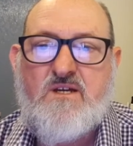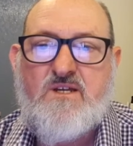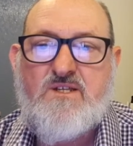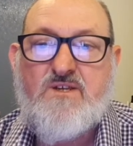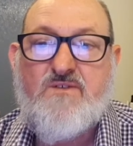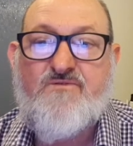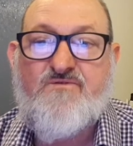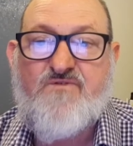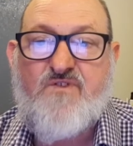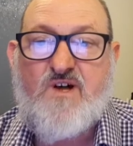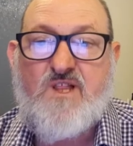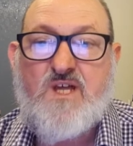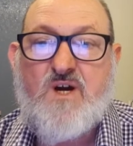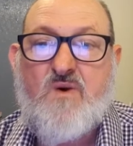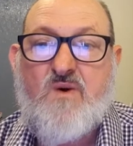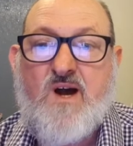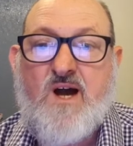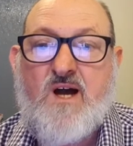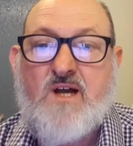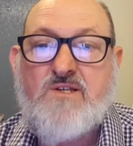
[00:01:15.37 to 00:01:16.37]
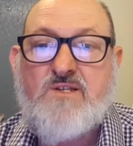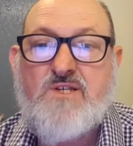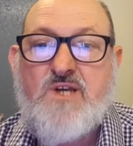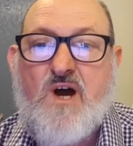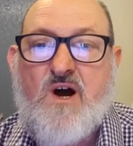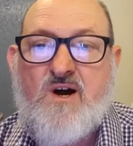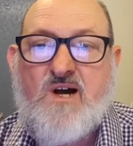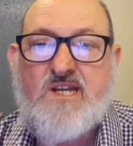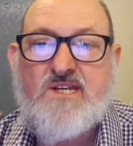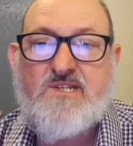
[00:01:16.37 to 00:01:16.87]
to follow a
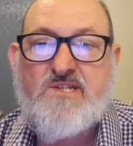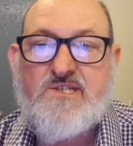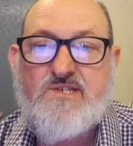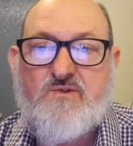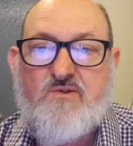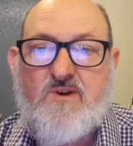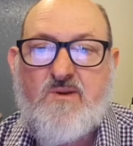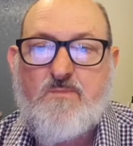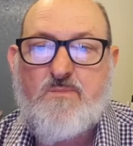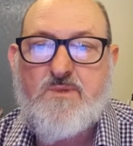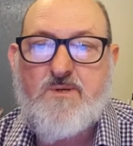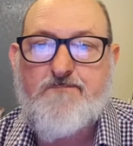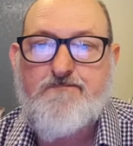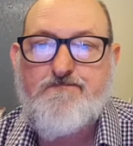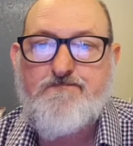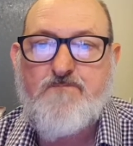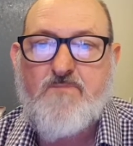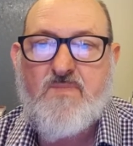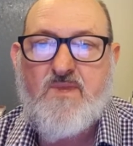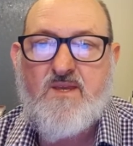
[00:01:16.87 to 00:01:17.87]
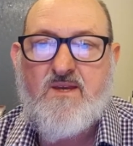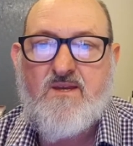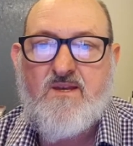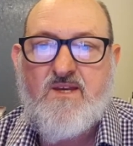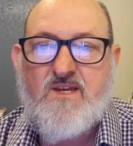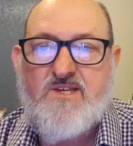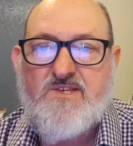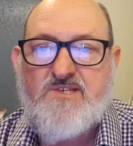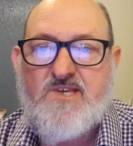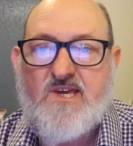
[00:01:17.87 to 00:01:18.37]
tight script.
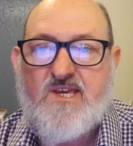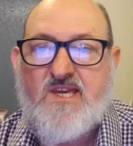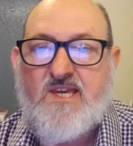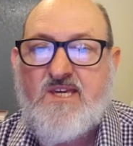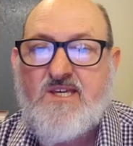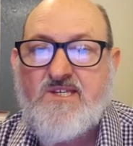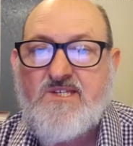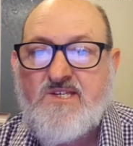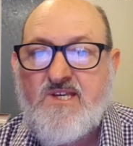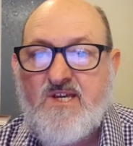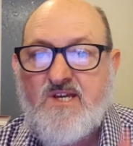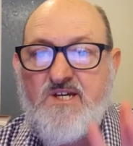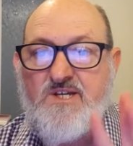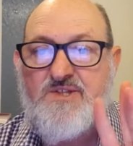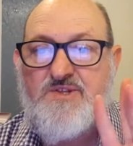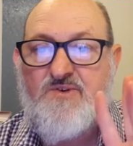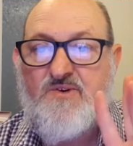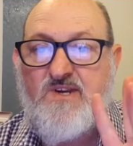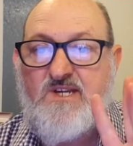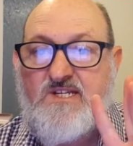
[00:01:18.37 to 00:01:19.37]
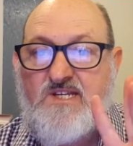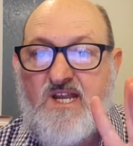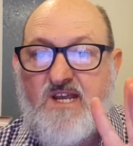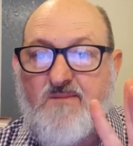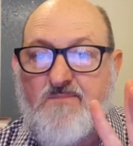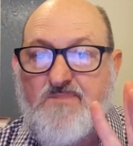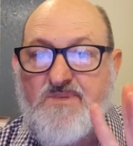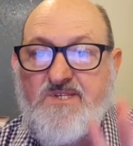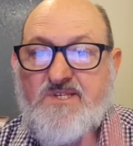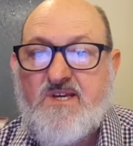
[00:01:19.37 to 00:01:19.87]
So here's 3
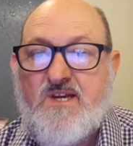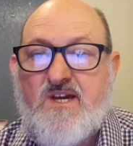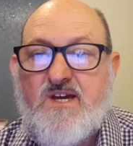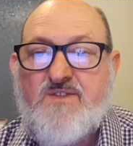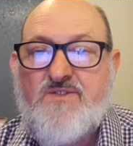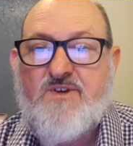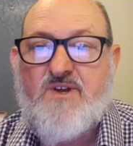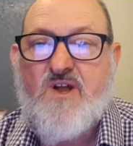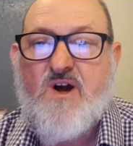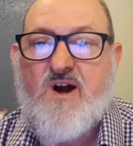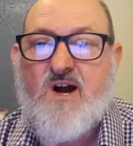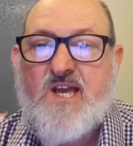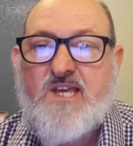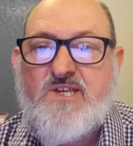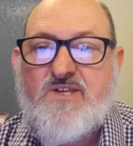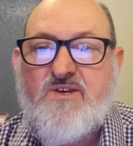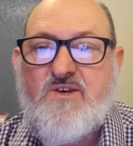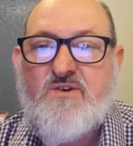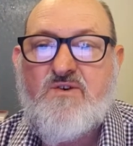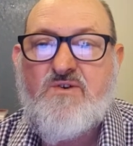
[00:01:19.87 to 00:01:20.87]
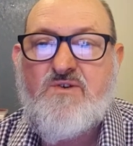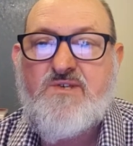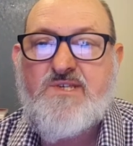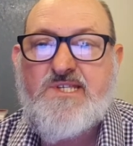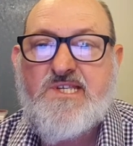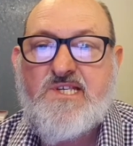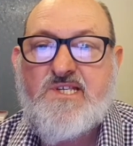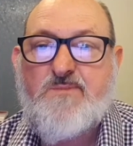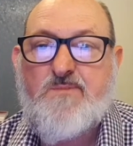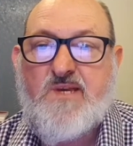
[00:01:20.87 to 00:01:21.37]
tips that I use
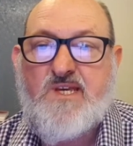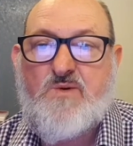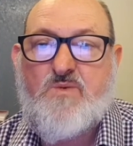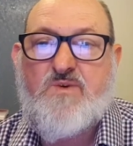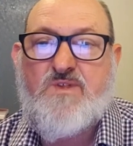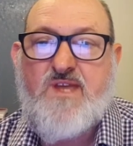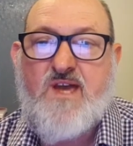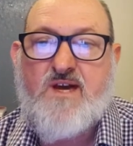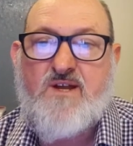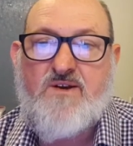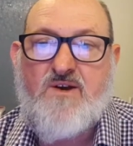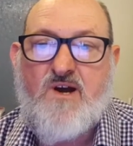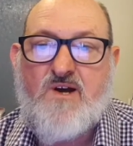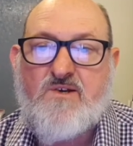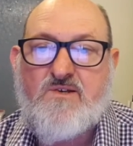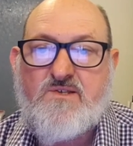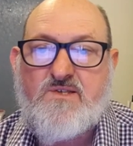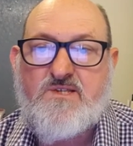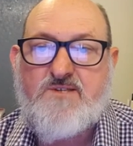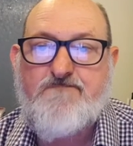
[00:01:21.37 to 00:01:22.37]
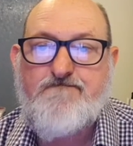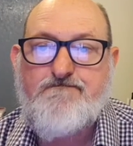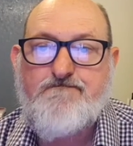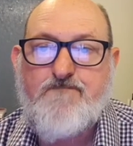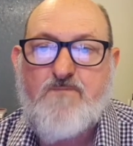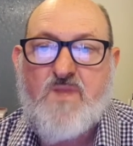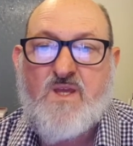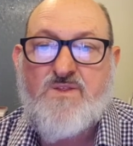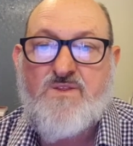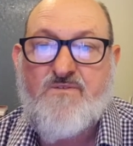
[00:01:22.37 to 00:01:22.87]
to speak without notes.
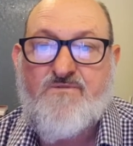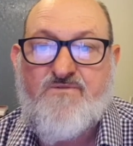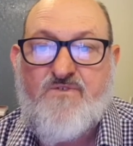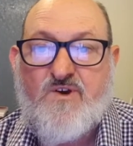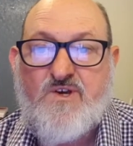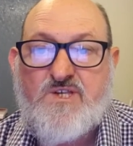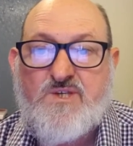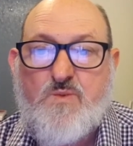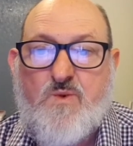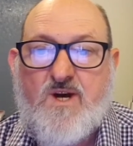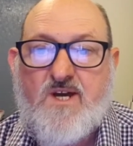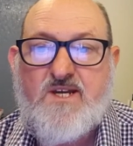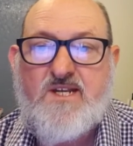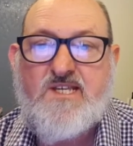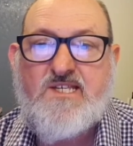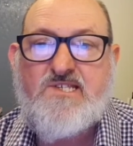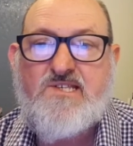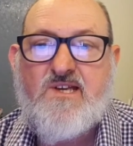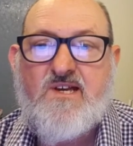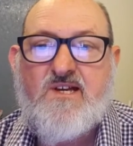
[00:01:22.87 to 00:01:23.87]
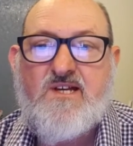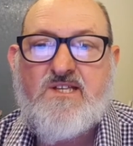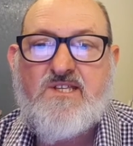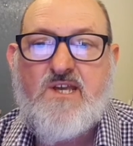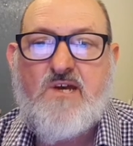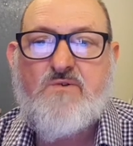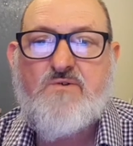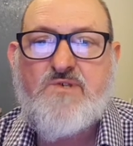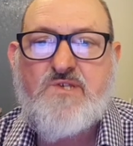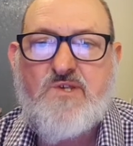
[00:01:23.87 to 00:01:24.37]
The first one is
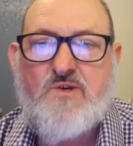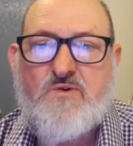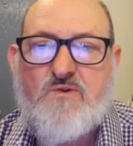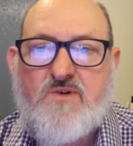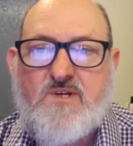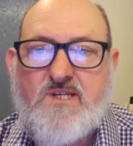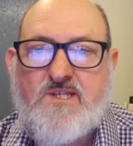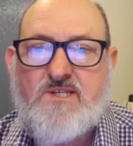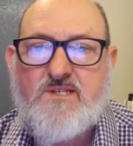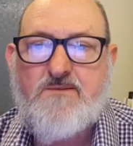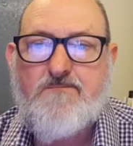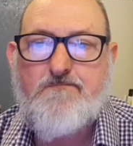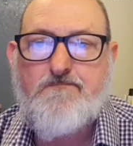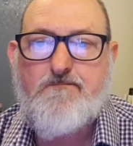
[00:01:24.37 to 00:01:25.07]
tell stories.